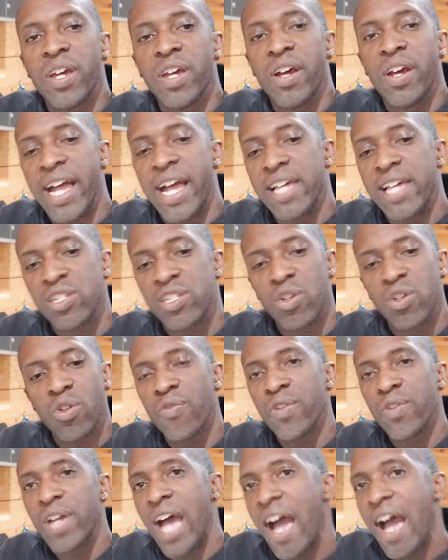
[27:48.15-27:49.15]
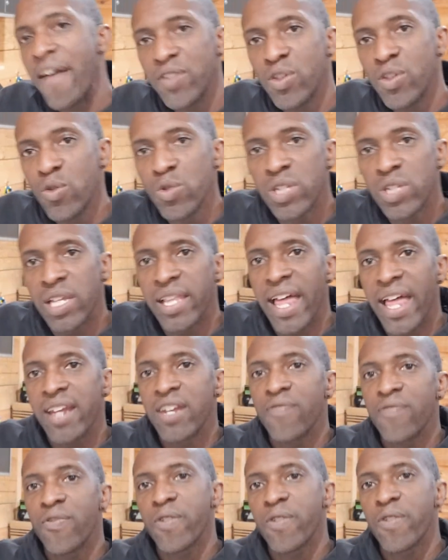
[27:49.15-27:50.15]
I got Solar Free. I've used a lot of
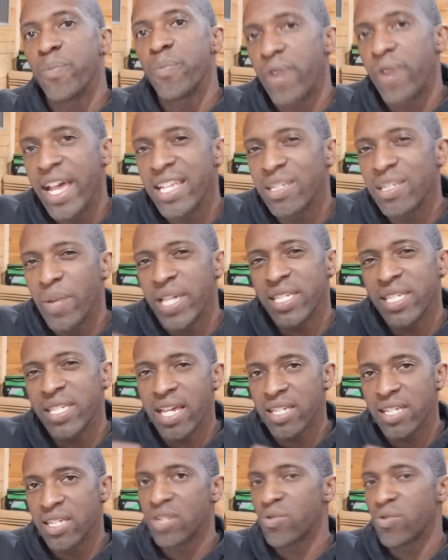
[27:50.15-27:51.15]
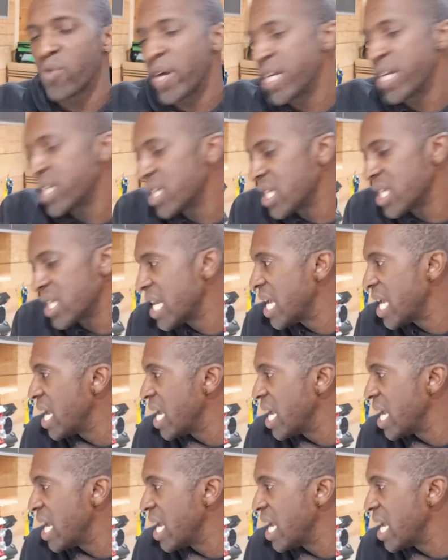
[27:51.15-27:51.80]
different brands based on situations,